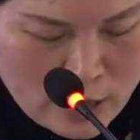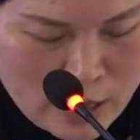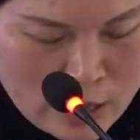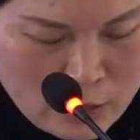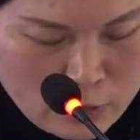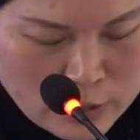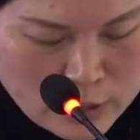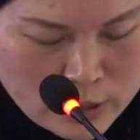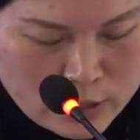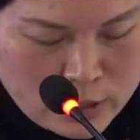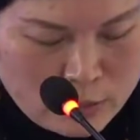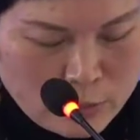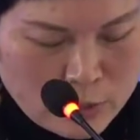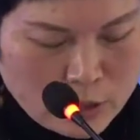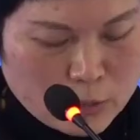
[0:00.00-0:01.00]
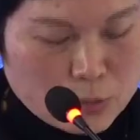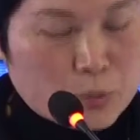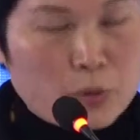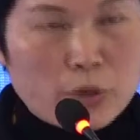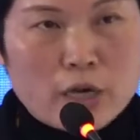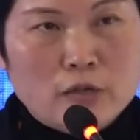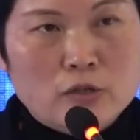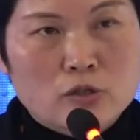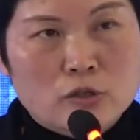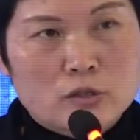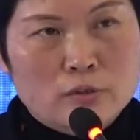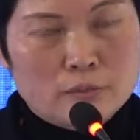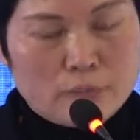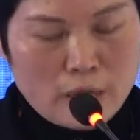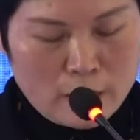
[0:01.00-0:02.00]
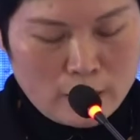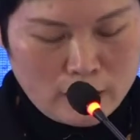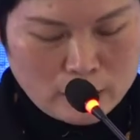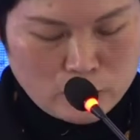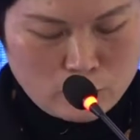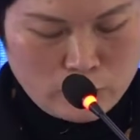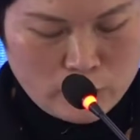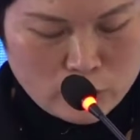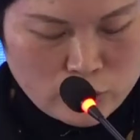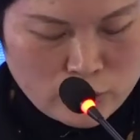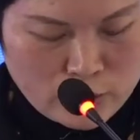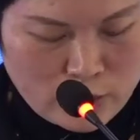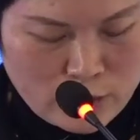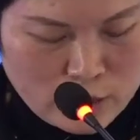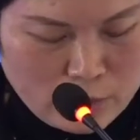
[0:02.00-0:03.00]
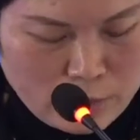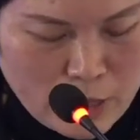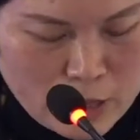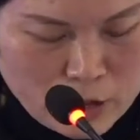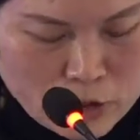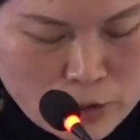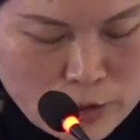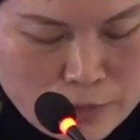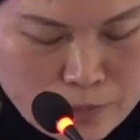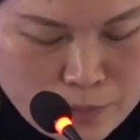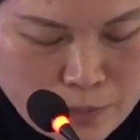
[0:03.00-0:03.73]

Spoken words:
I was deeply impressed by his vision and passion.